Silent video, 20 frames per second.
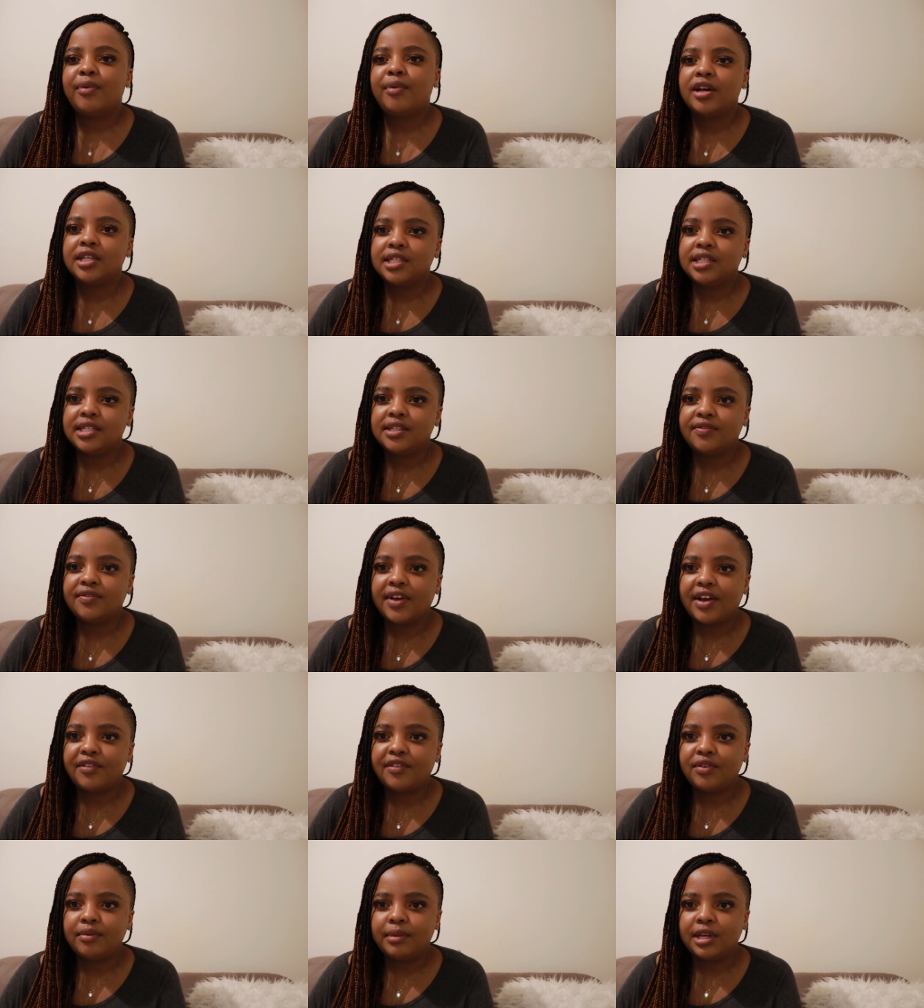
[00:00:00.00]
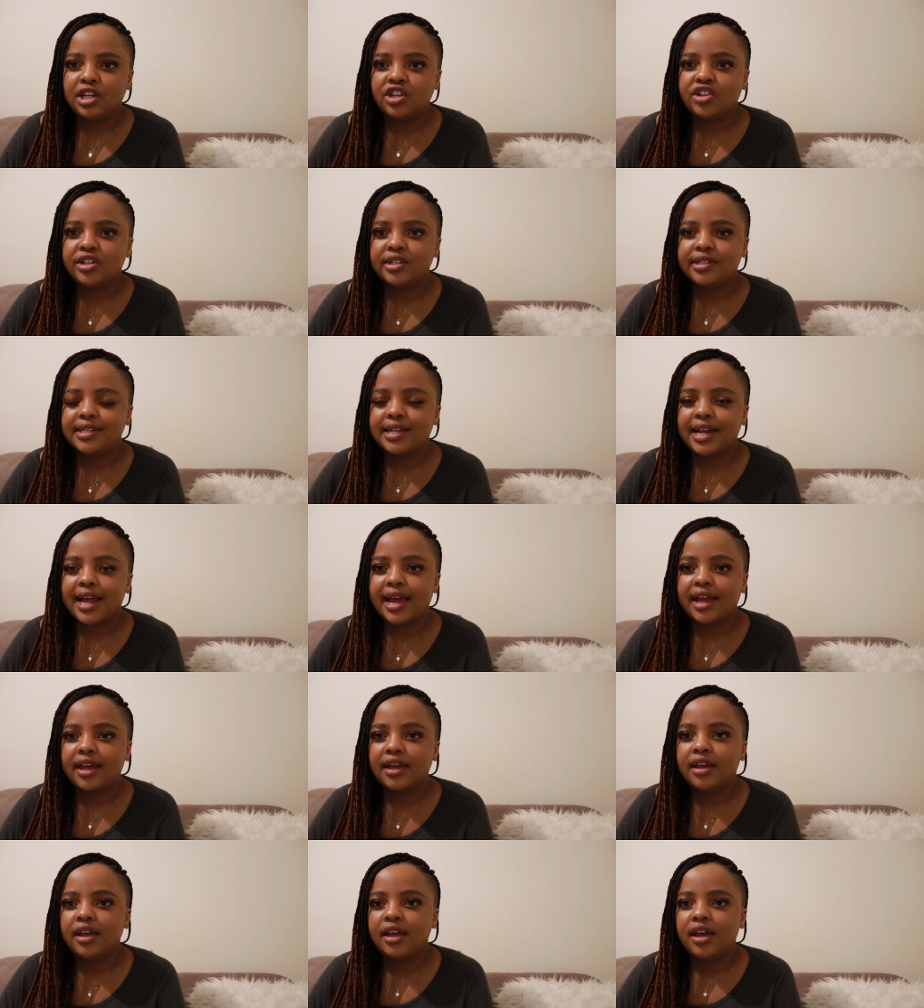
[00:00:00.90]
positive affirmations
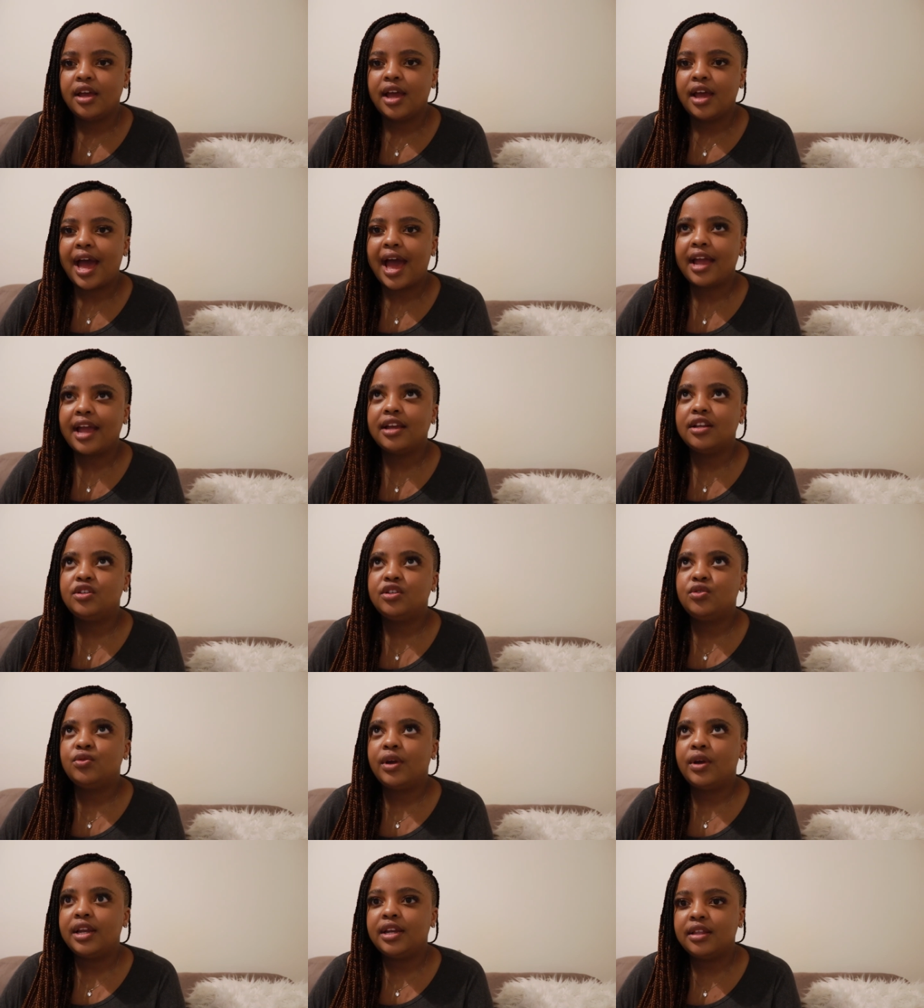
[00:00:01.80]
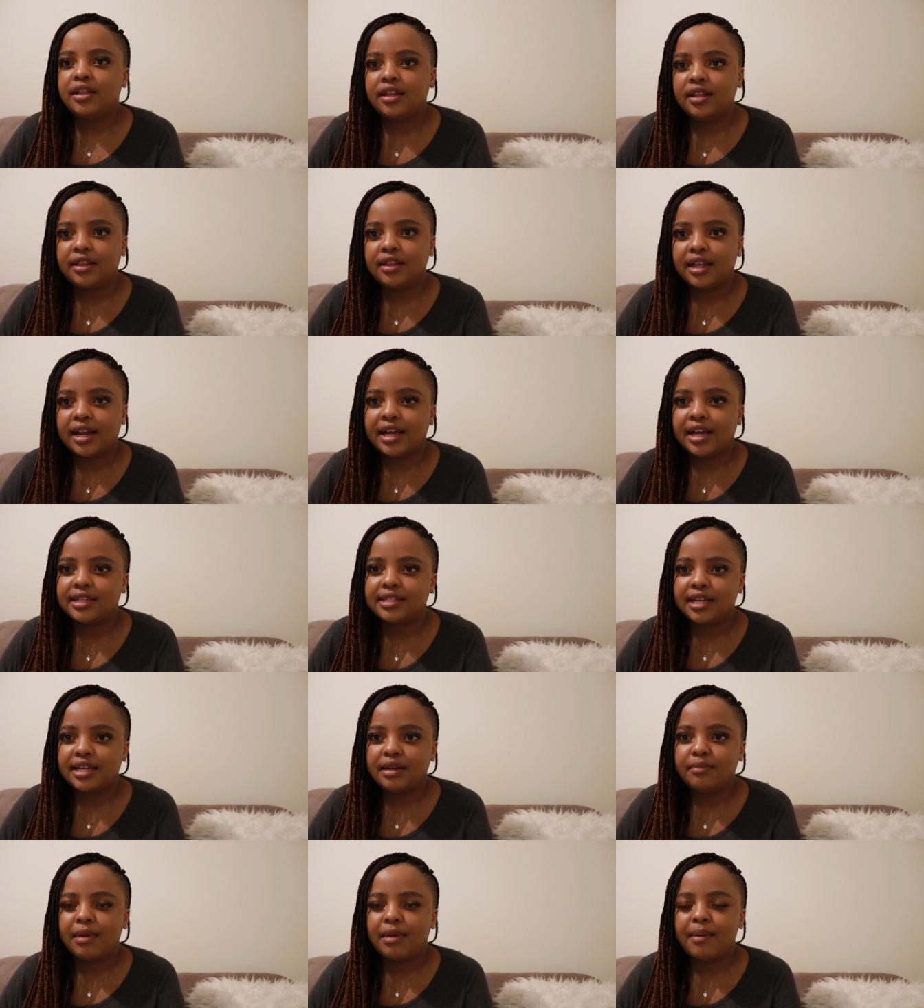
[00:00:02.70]
like, I can do anything that I
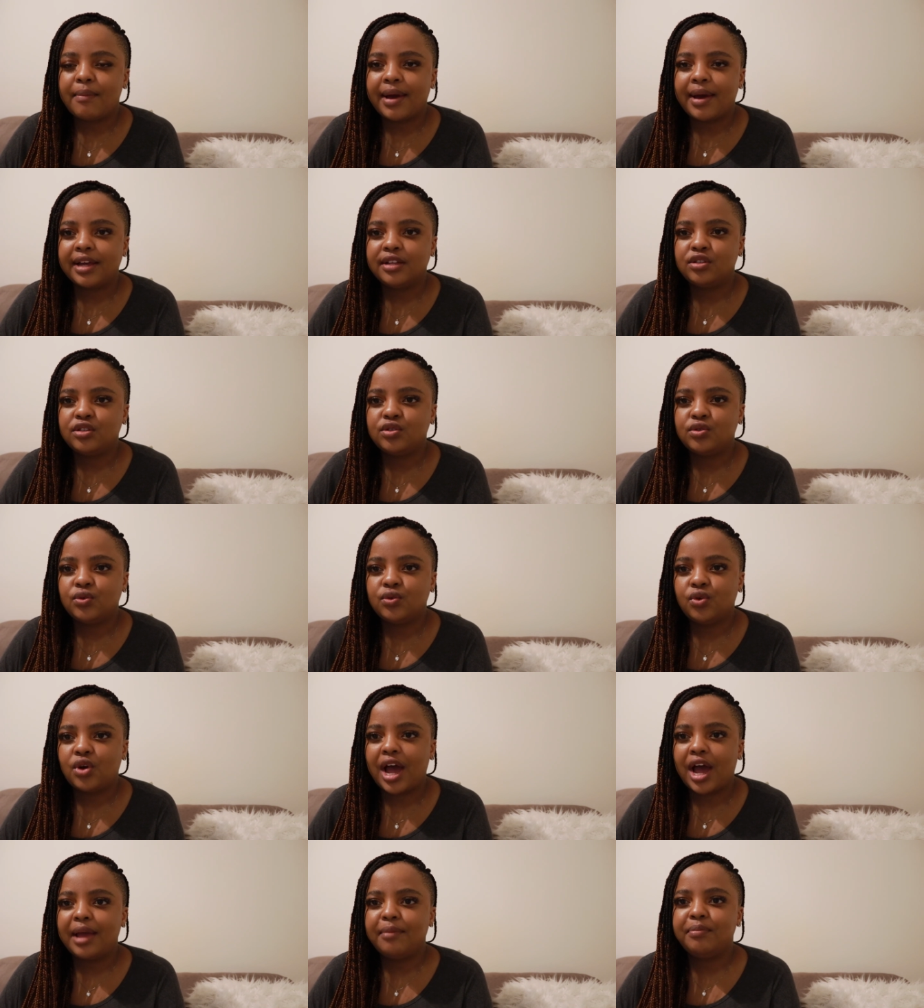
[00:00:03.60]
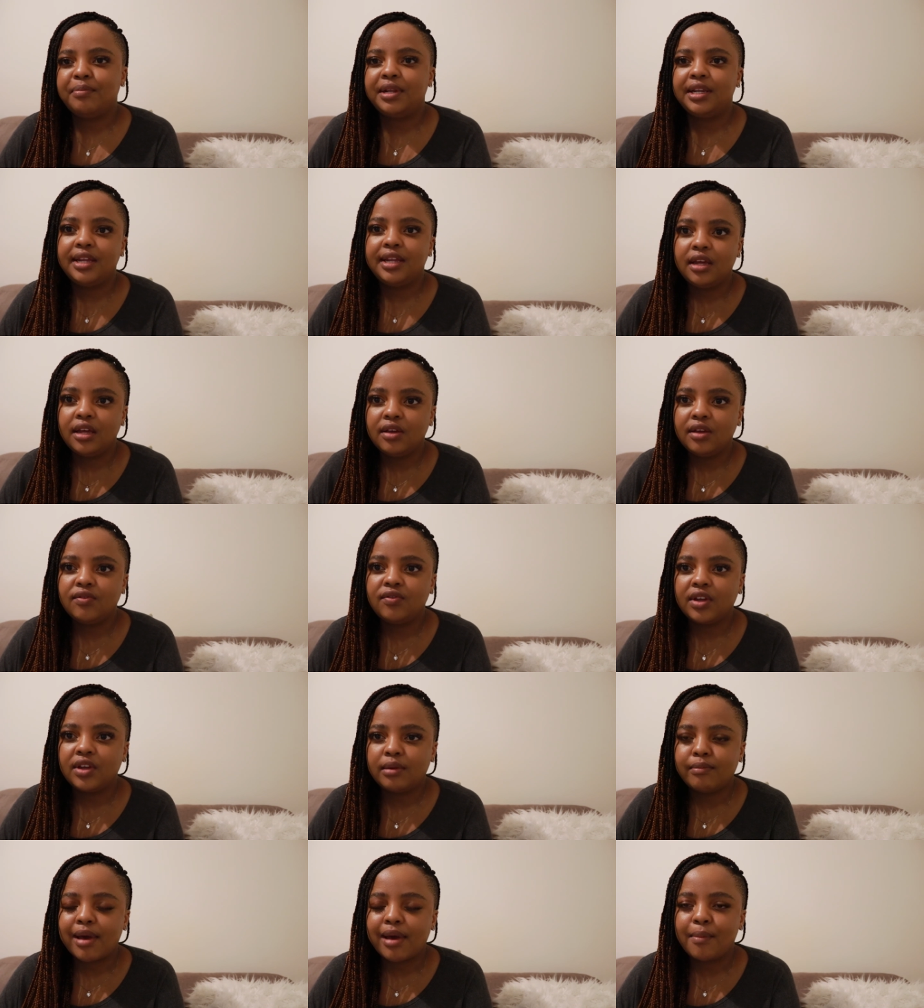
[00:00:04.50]
set my mind to. I believe
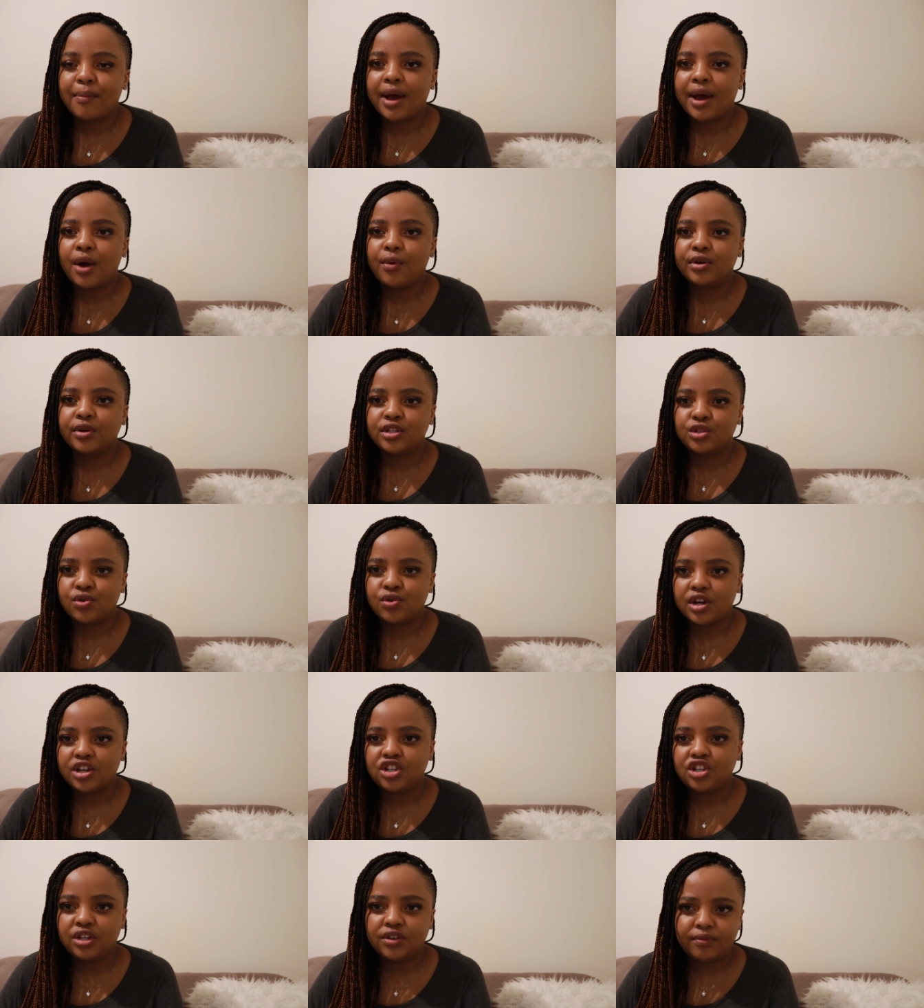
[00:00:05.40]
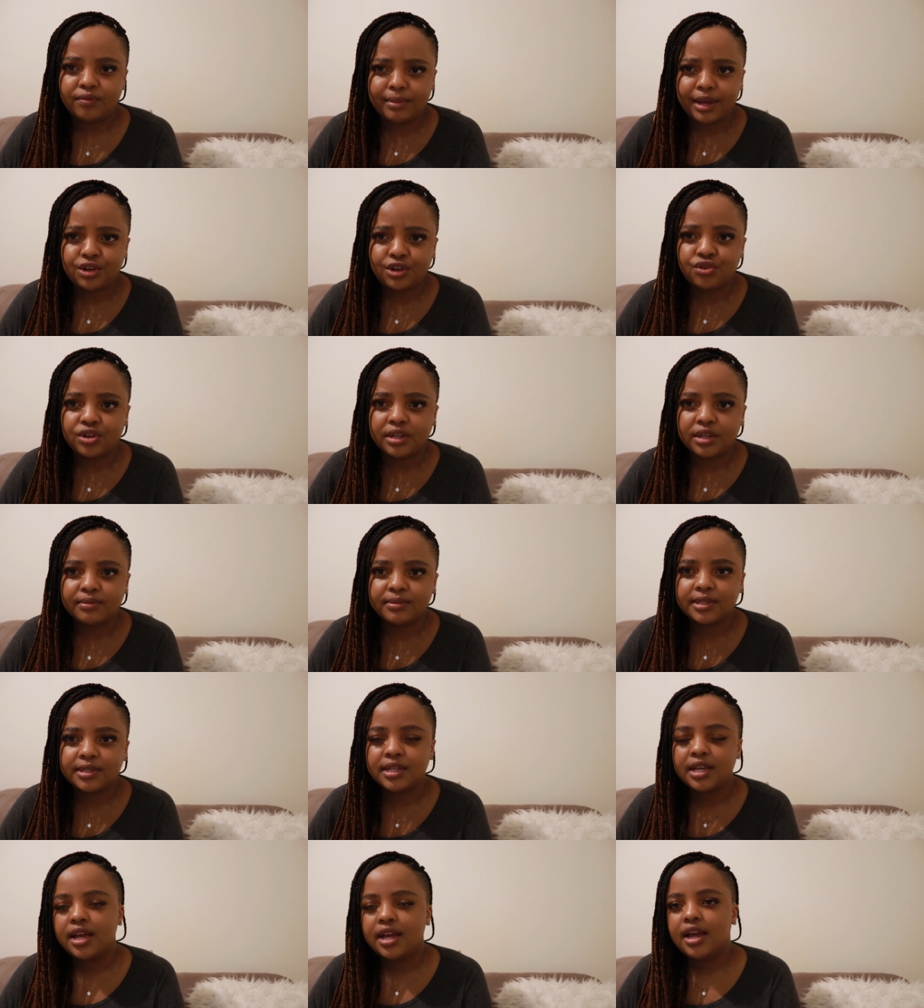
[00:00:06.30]
in my power to achieve my dreams.